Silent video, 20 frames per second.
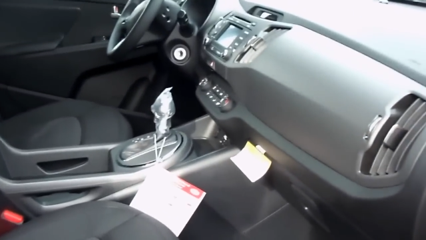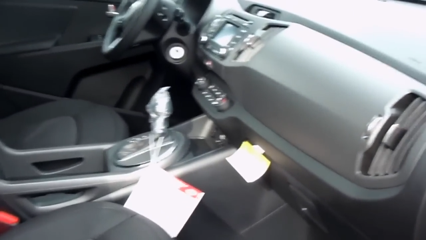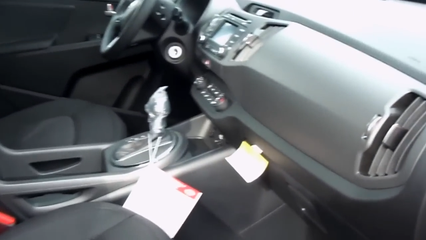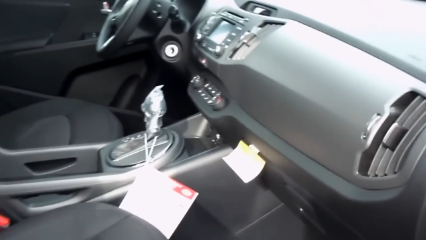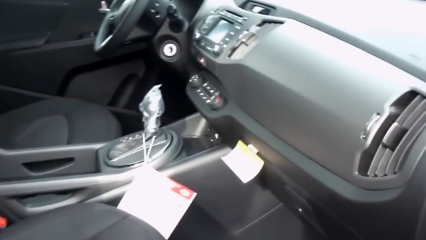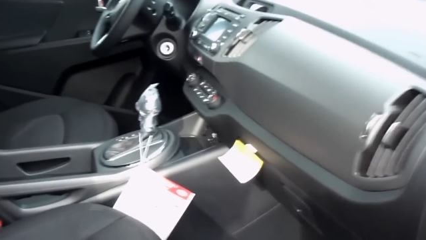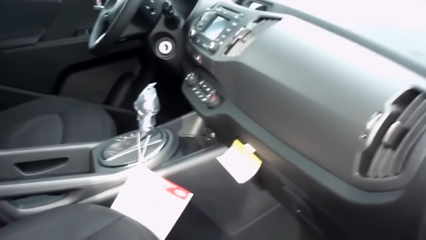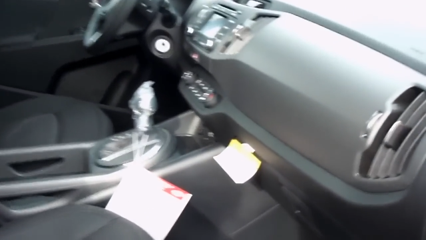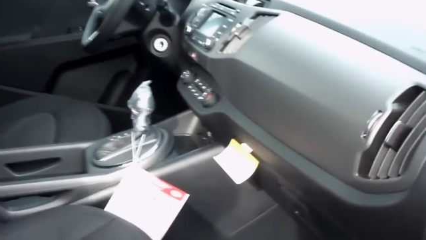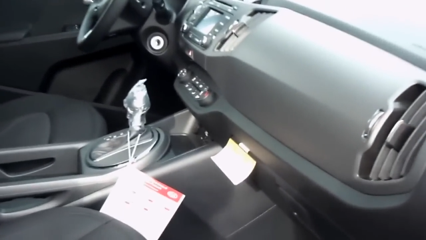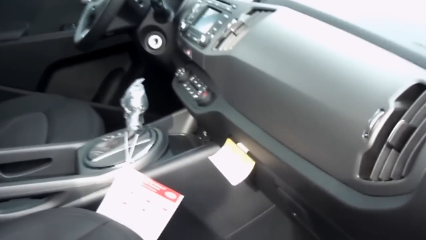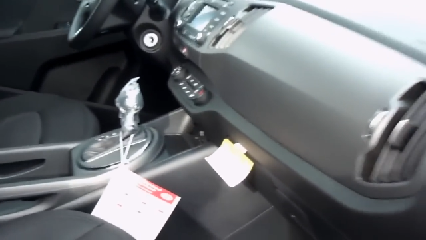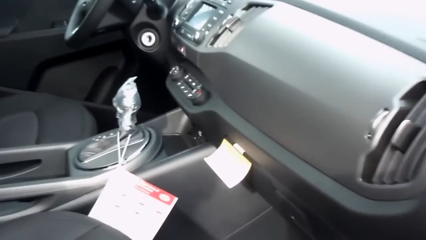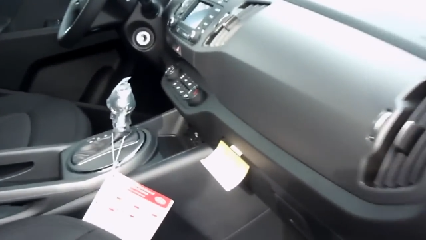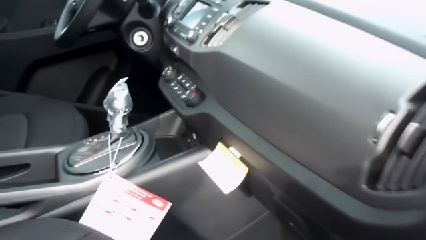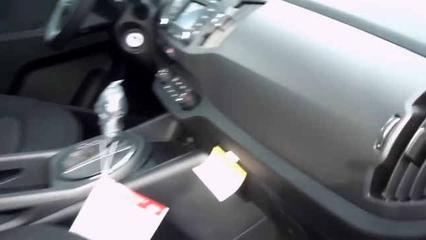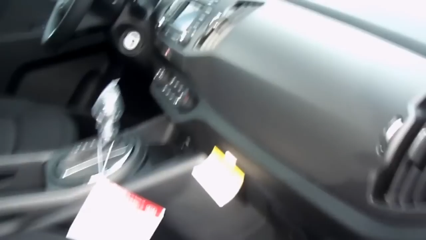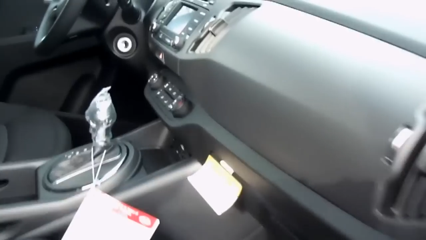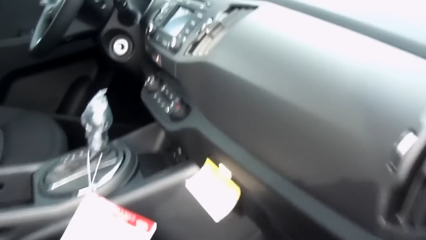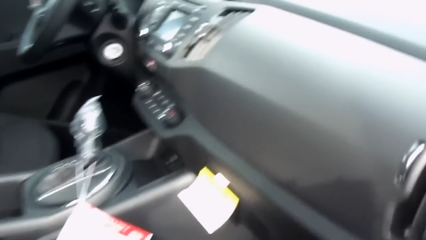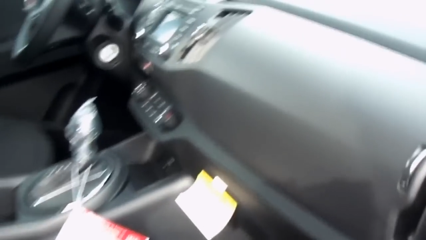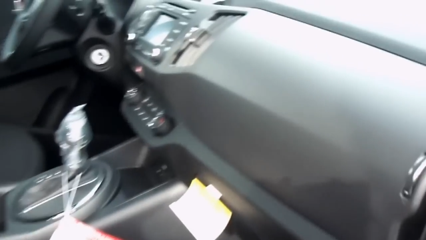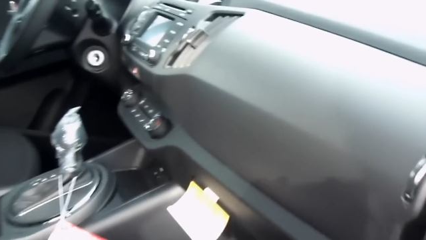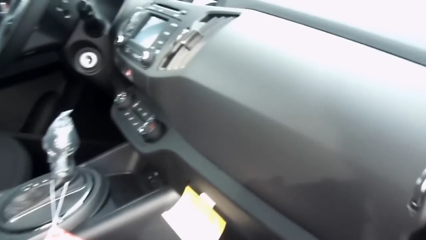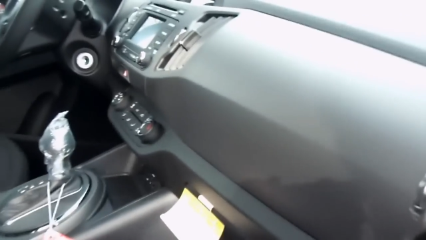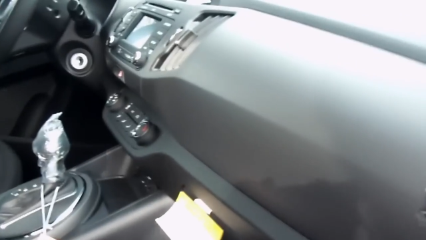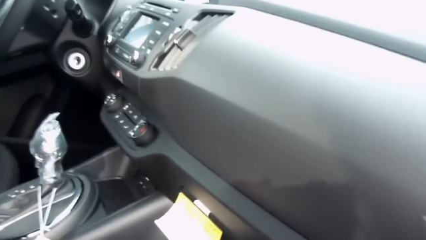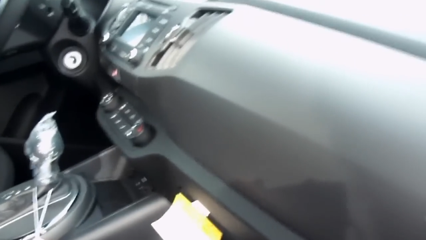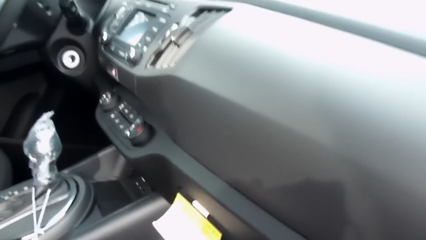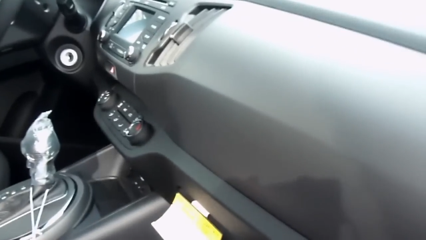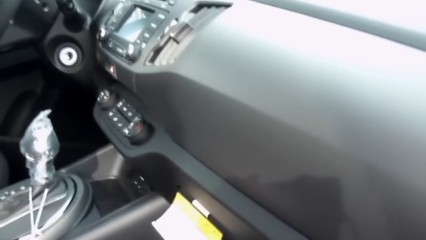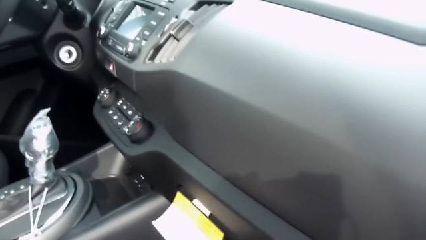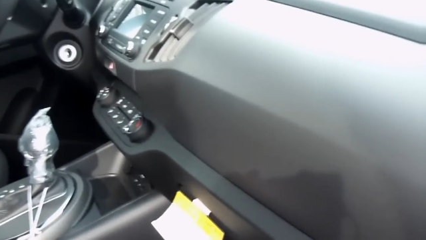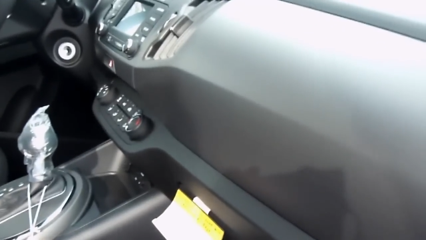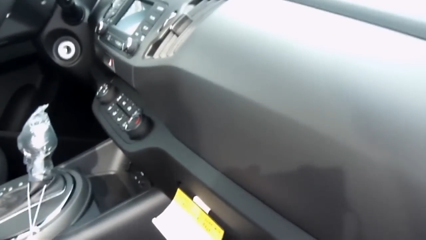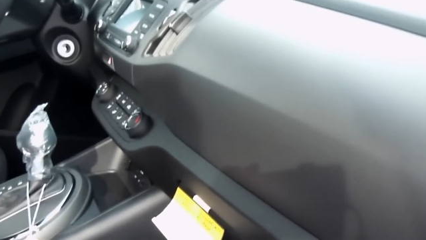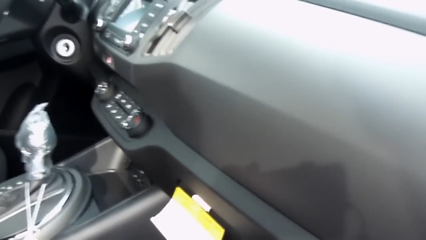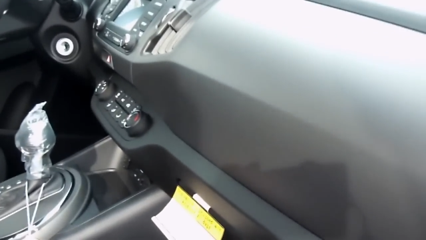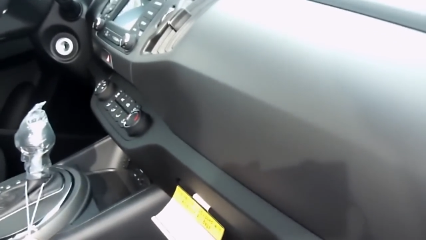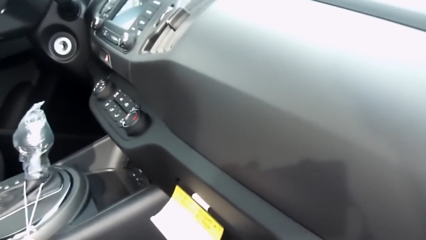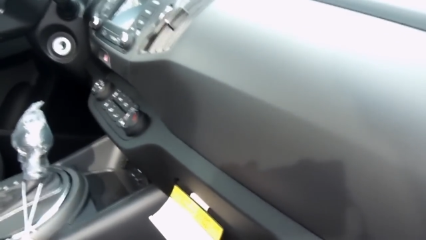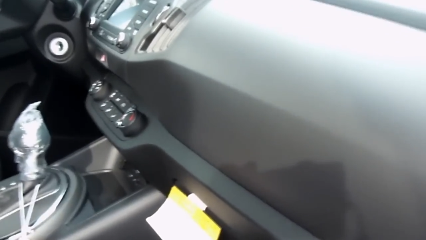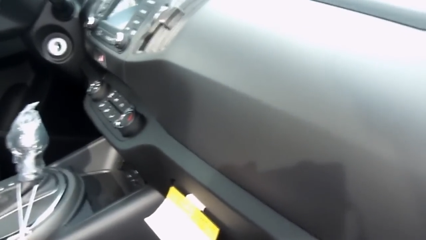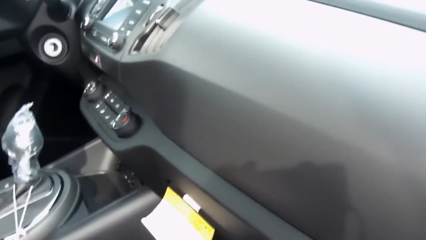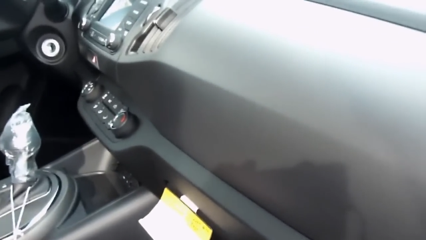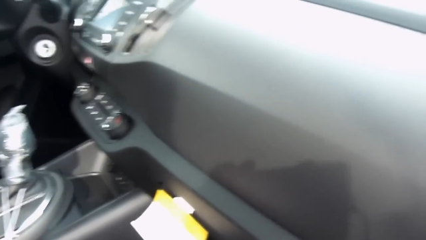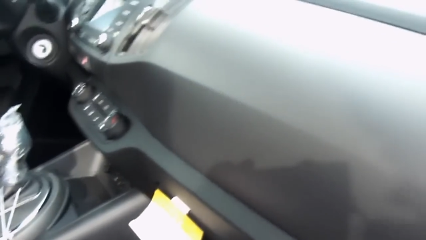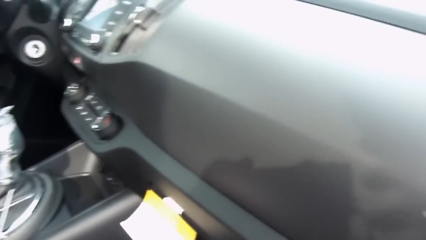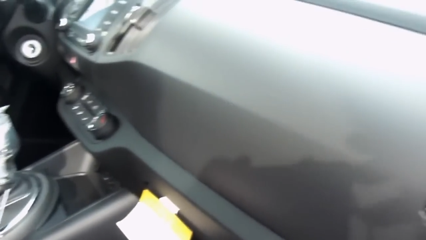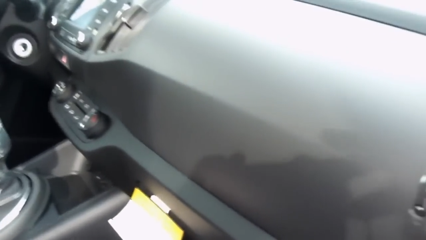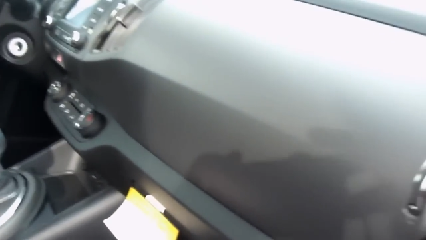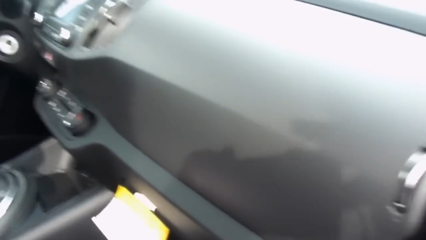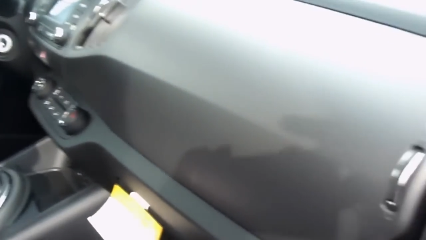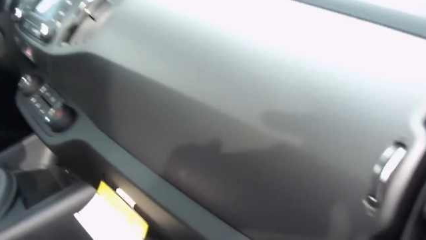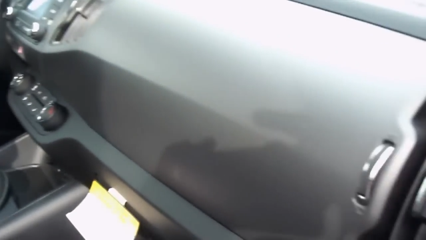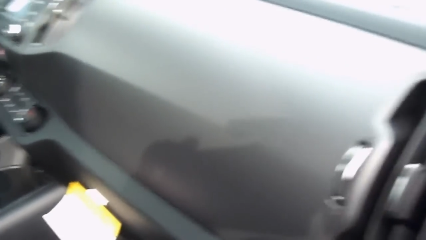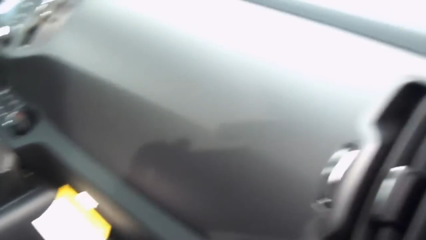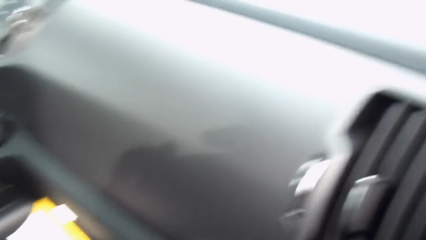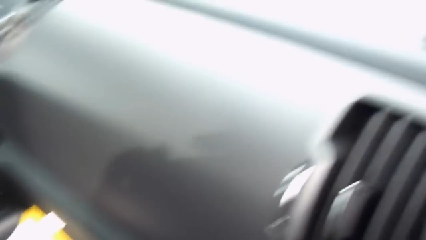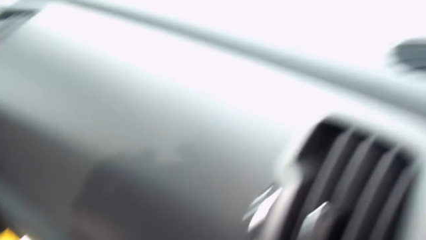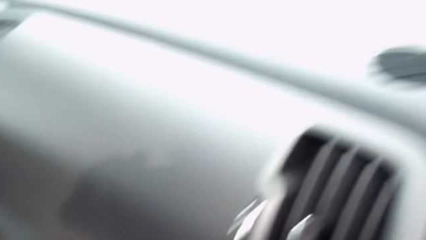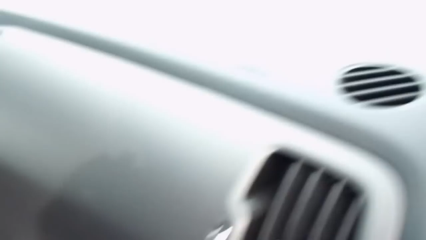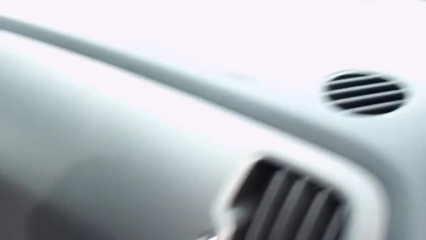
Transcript: (no speaker visible)